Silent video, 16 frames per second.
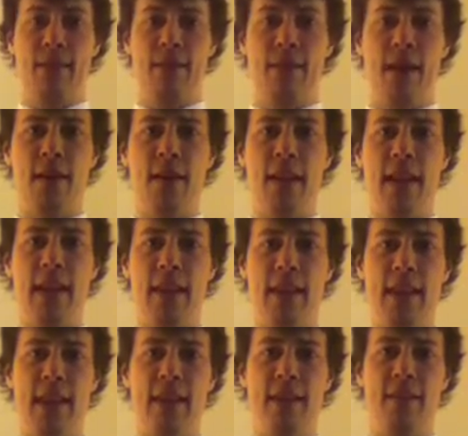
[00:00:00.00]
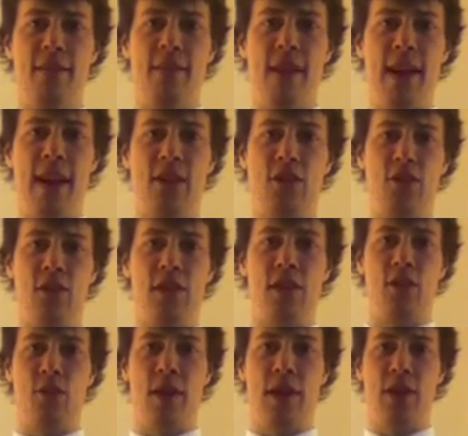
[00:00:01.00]
Finally, the financial
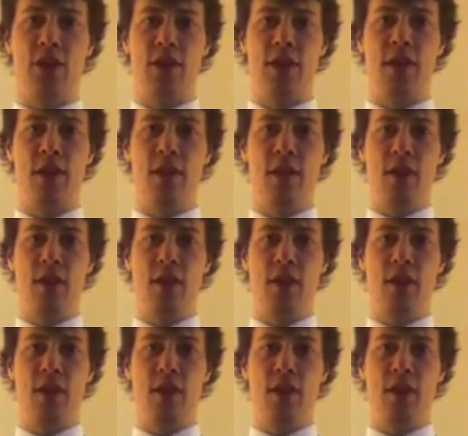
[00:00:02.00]
situation